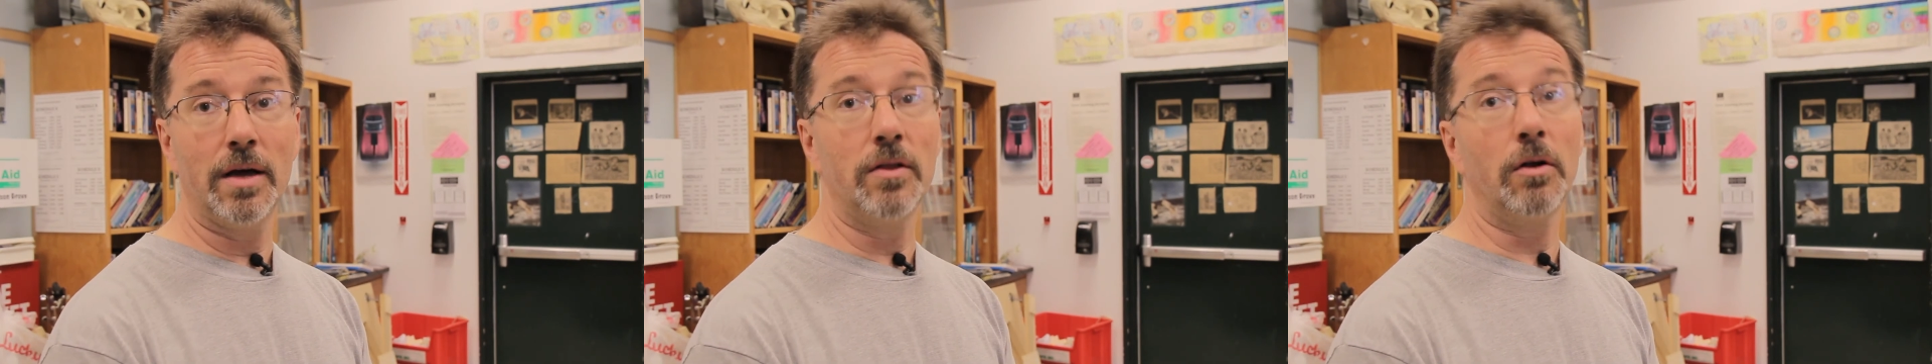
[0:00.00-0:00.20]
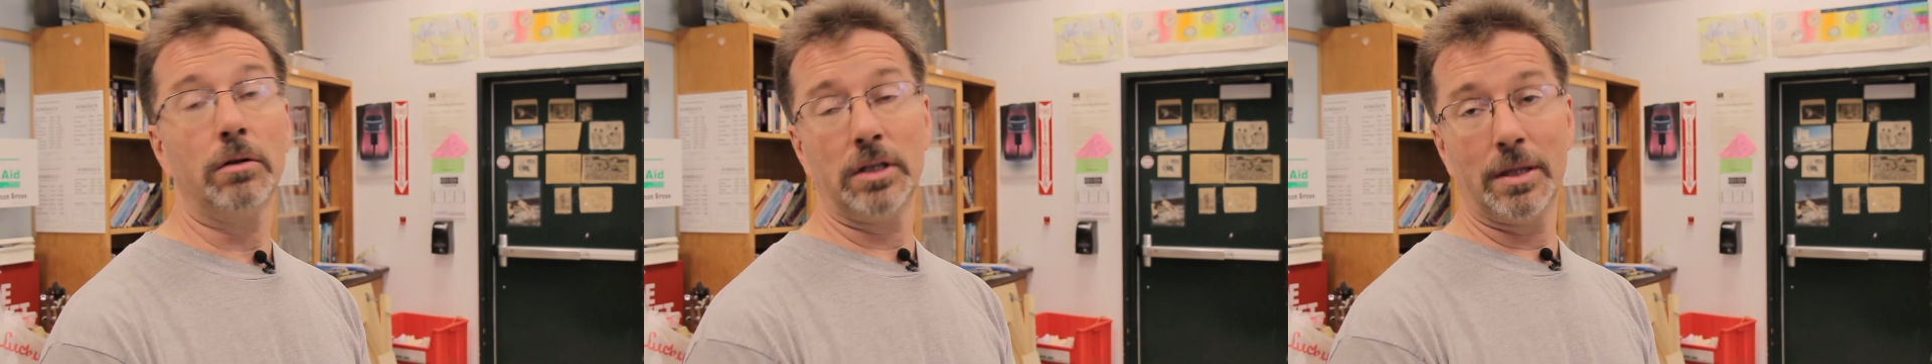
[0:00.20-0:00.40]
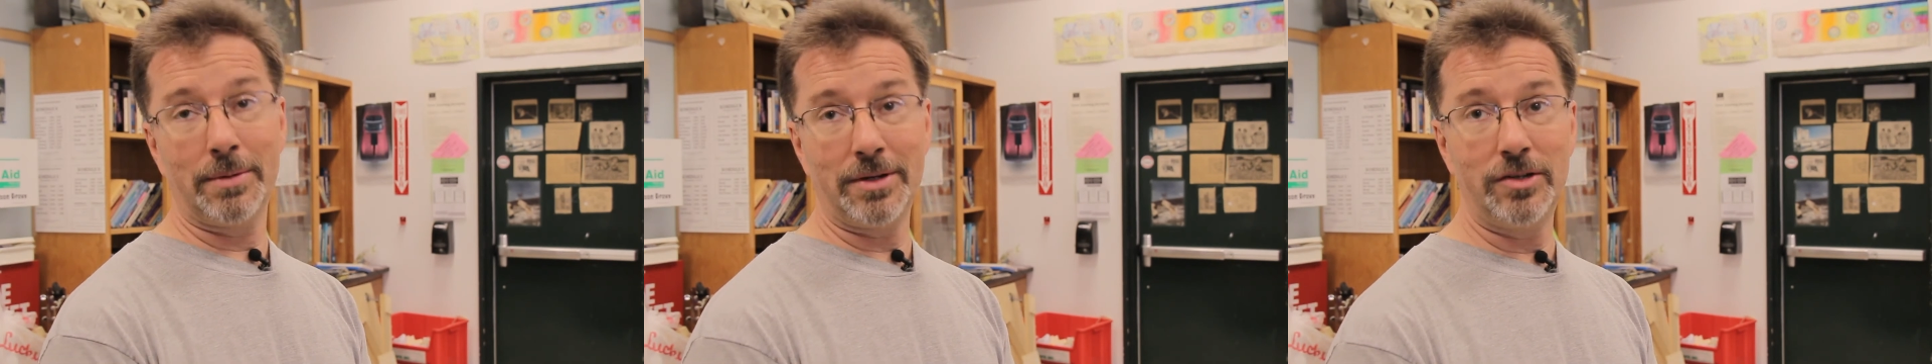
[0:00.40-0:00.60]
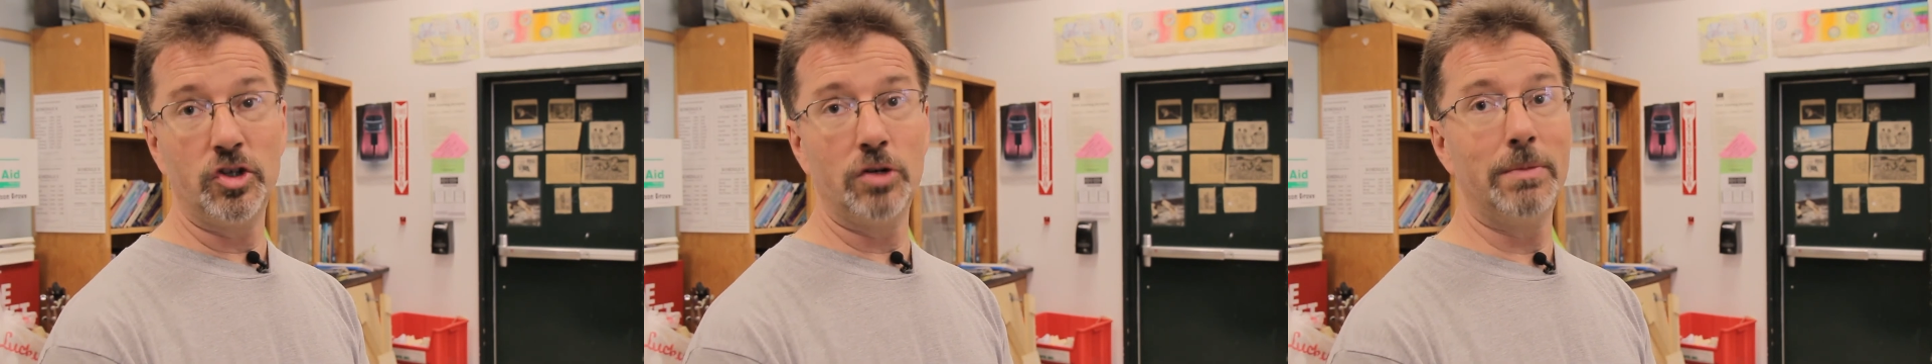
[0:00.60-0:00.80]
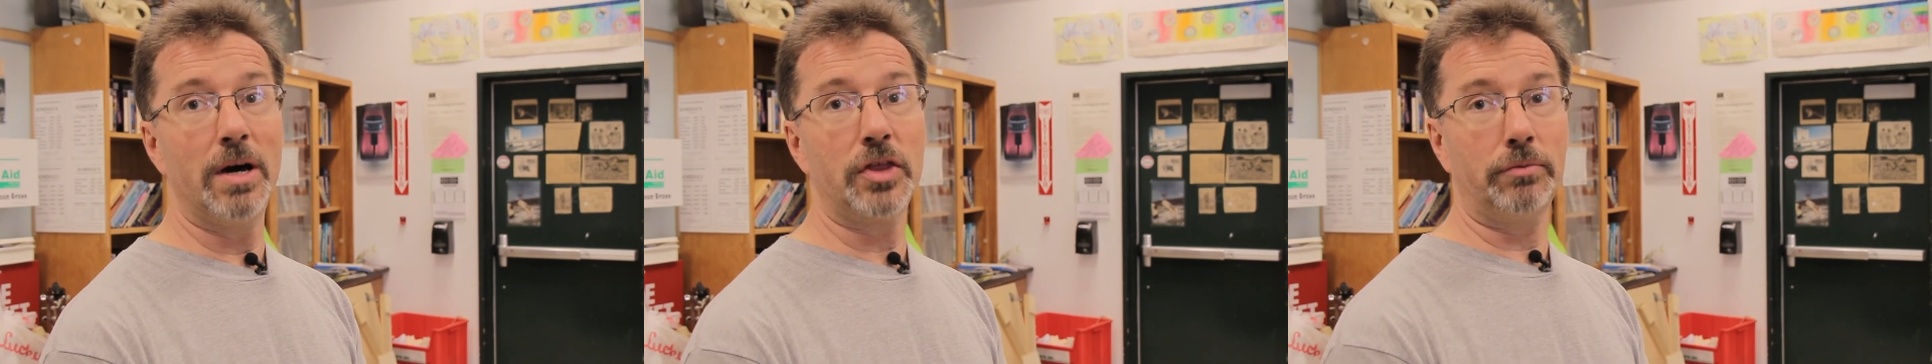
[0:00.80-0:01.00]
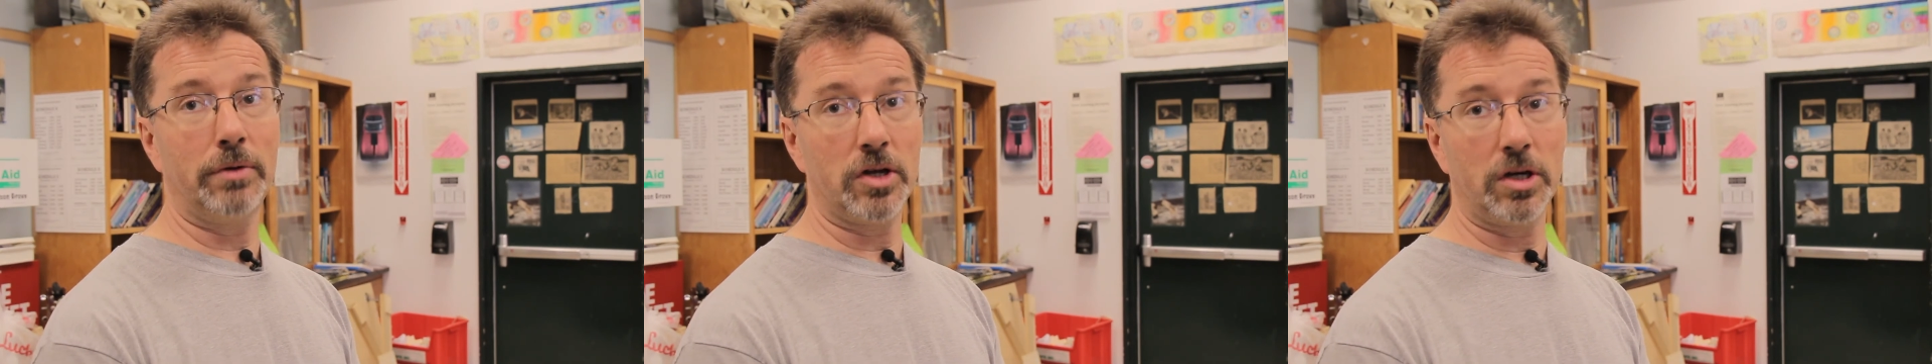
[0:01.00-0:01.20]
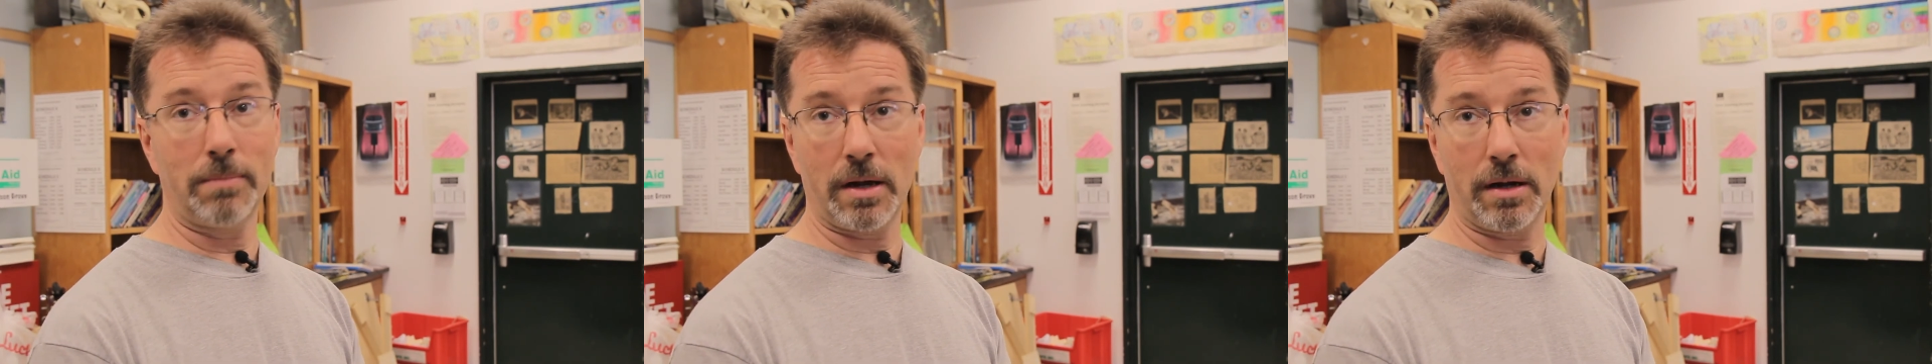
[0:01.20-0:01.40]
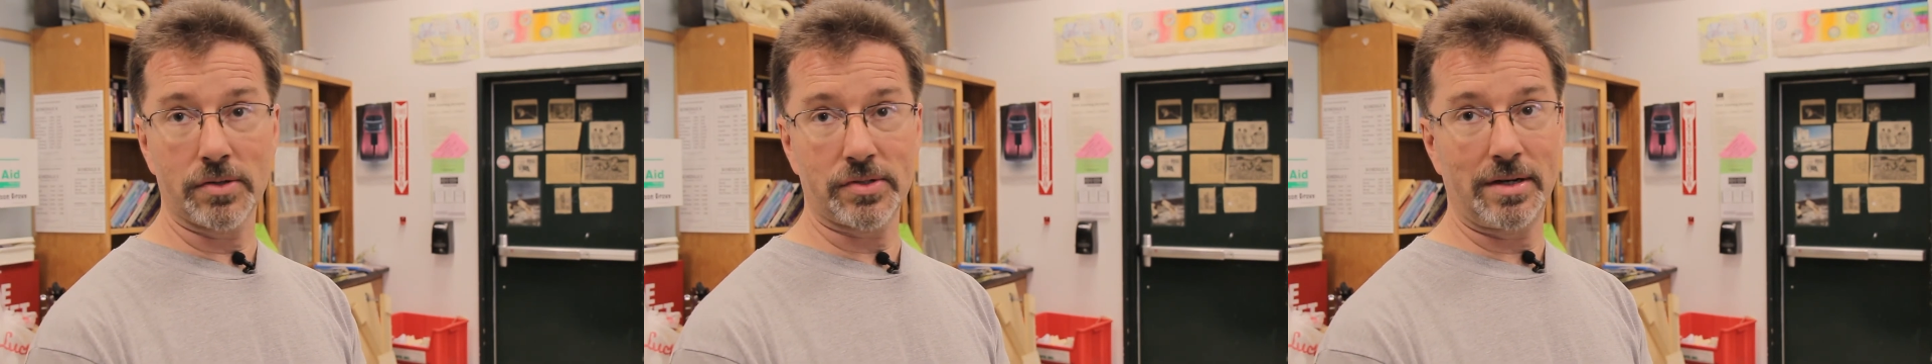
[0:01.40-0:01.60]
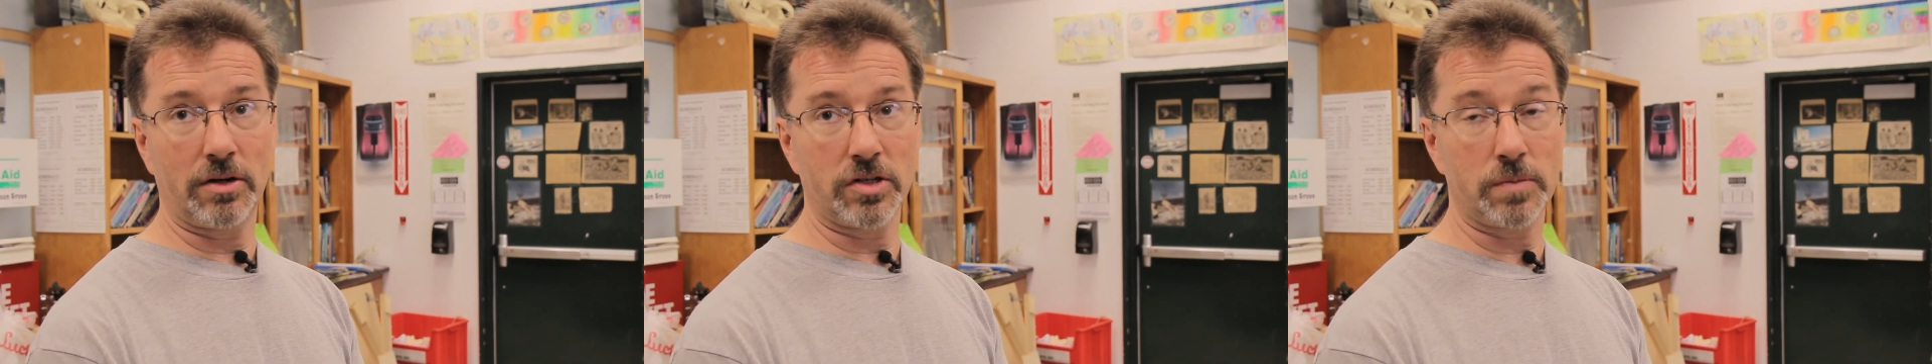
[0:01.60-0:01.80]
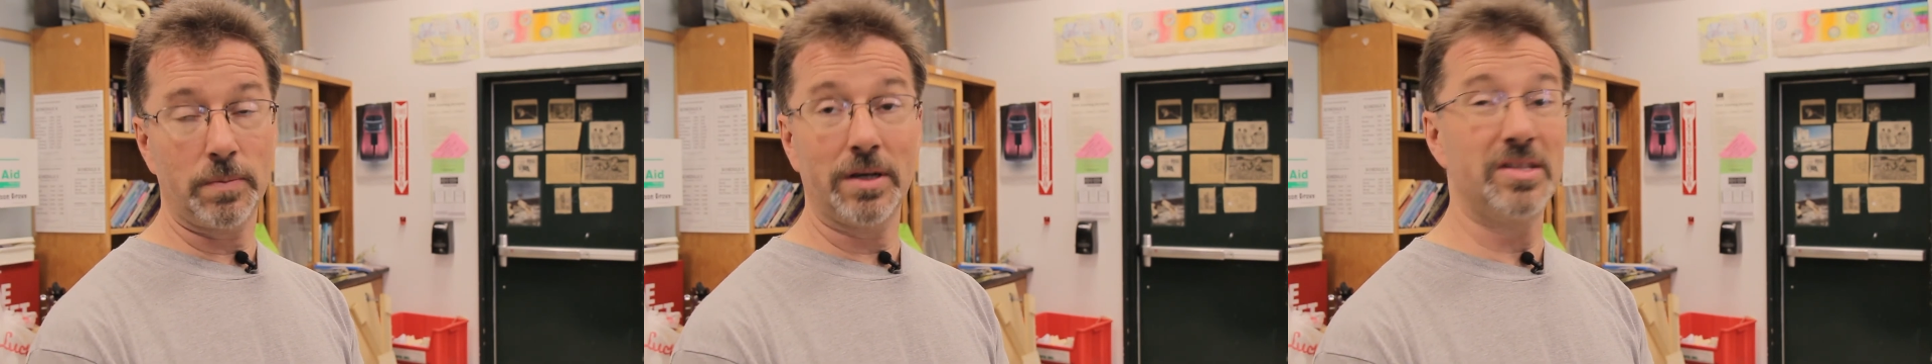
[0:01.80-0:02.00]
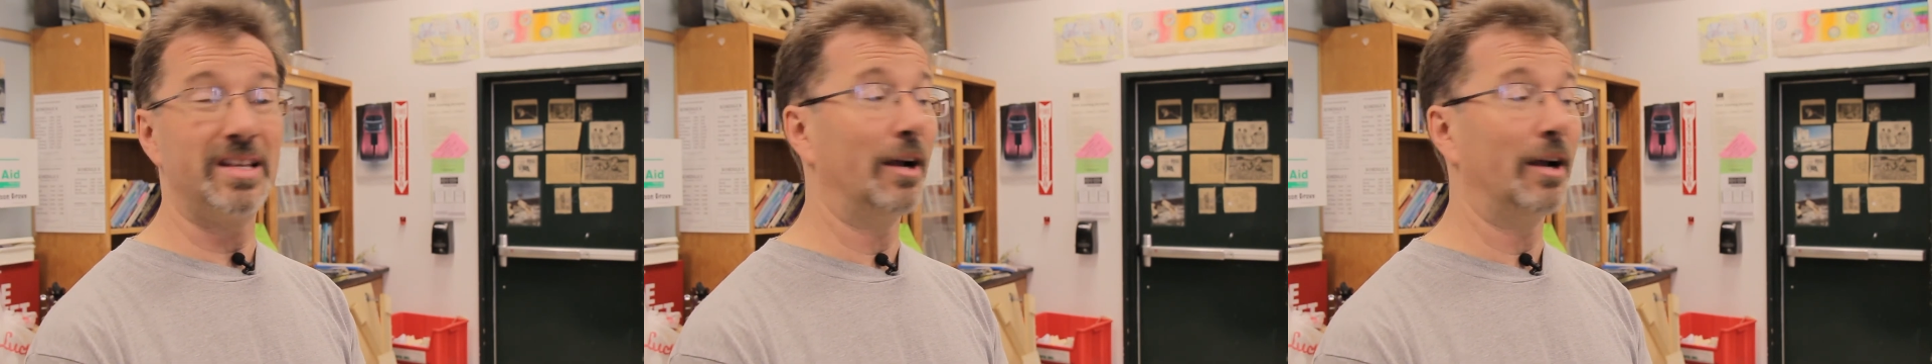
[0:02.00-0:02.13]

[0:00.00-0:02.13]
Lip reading: they're limited to about 300 miles an hour just because